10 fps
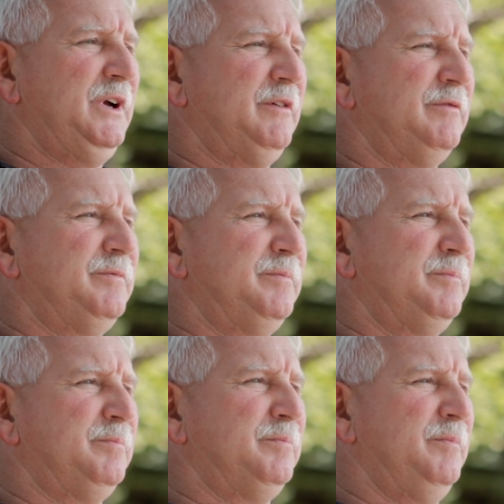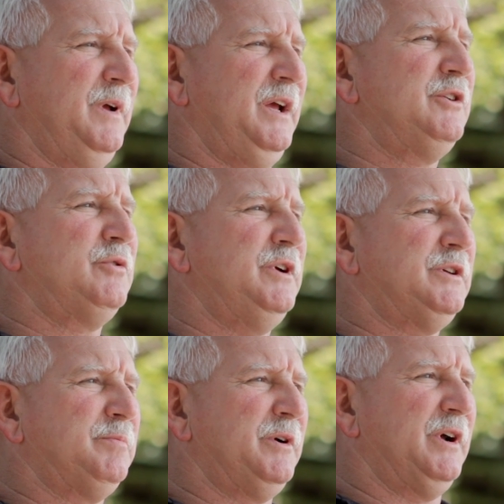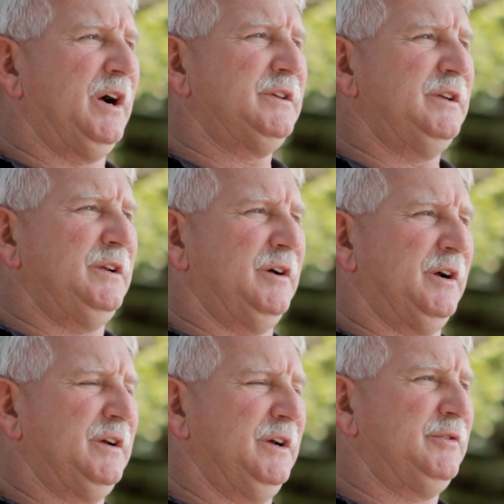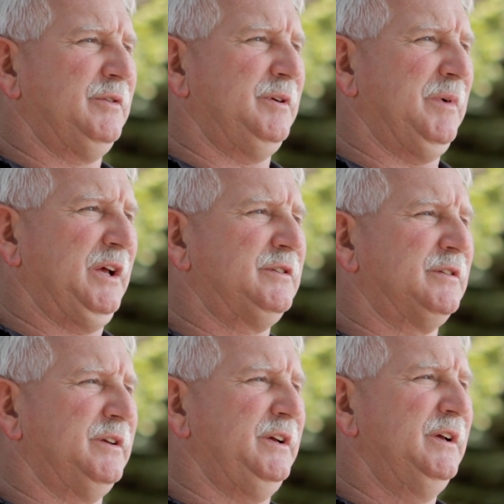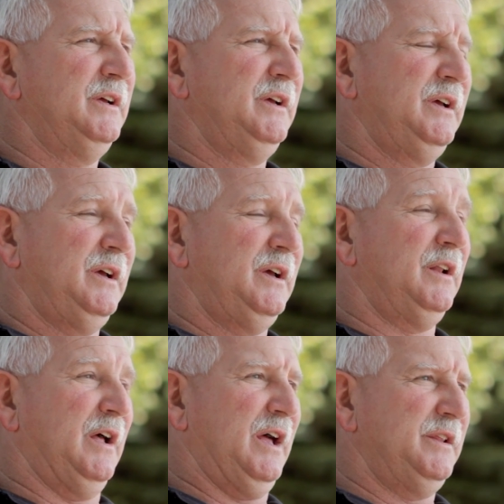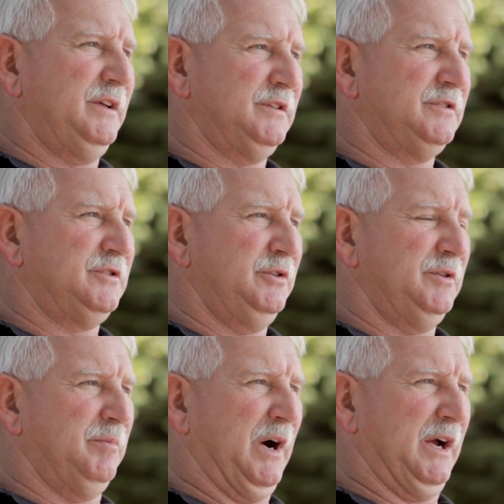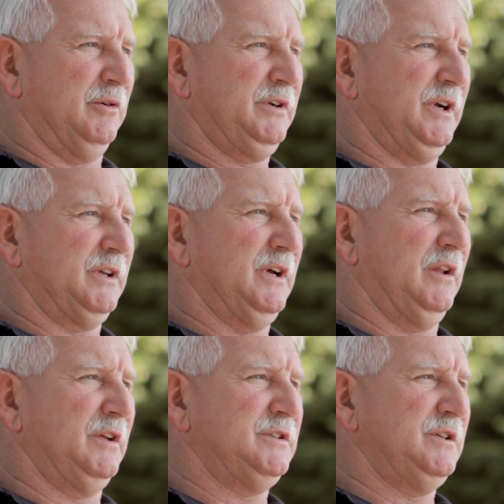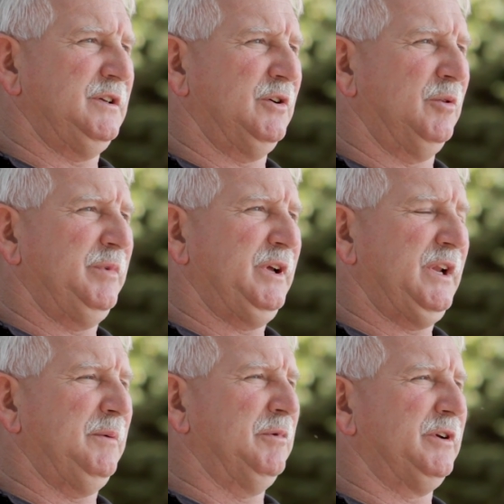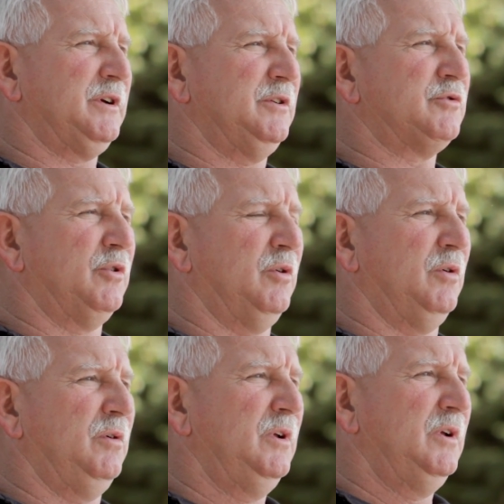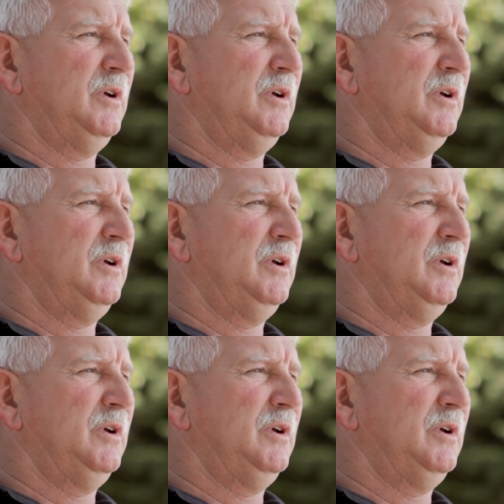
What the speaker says: We have increased production in our country immensely. And a lot of this is due to biotechnology, being able to control